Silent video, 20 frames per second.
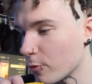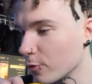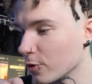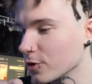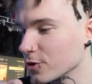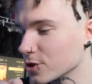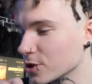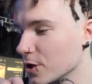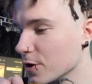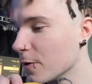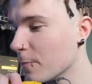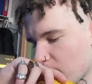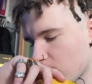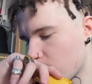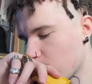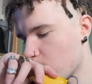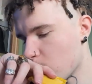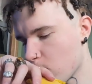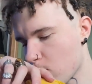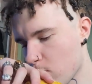Real shit.
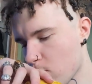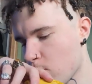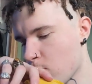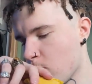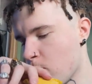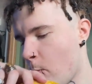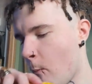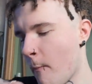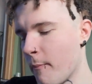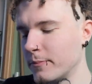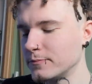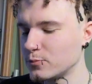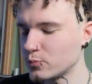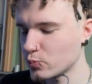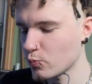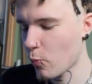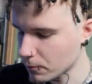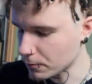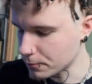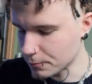Well,
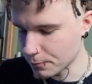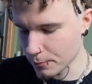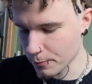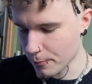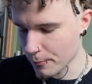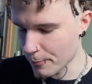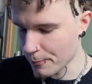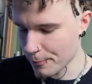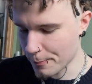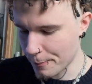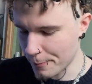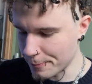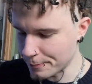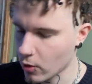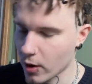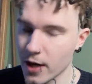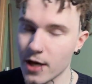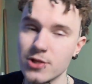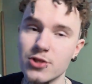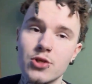
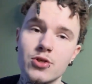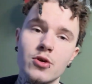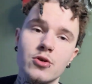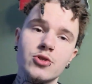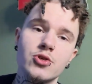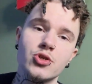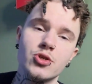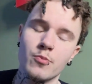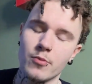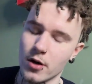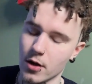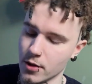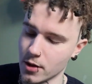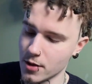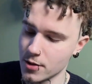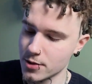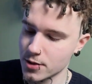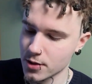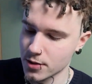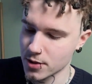I guess there's also some
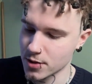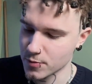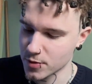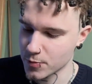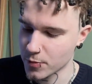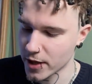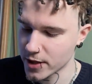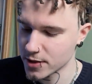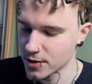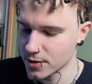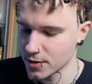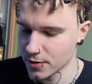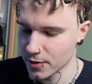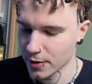onions and some spices in